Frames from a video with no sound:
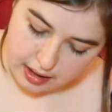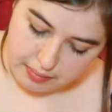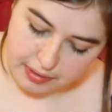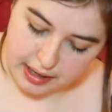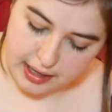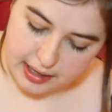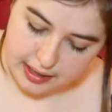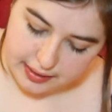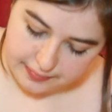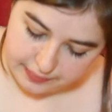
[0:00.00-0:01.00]
But
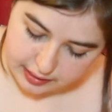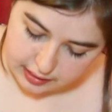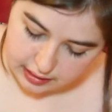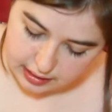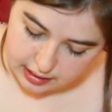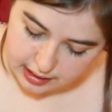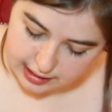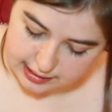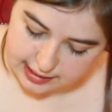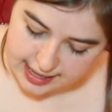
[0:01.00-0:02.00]

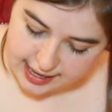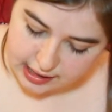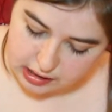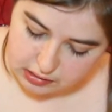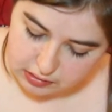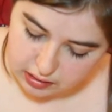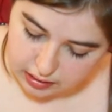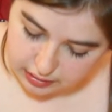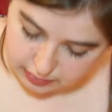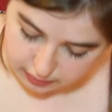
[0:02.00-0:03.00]
it's now
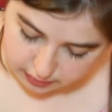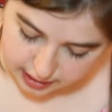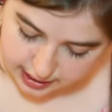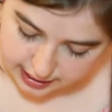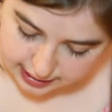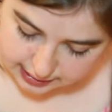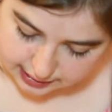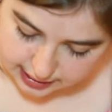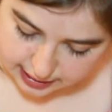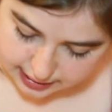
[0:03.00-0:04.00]
on the right-hand
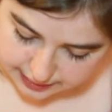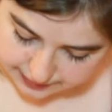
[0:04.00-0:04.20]
side.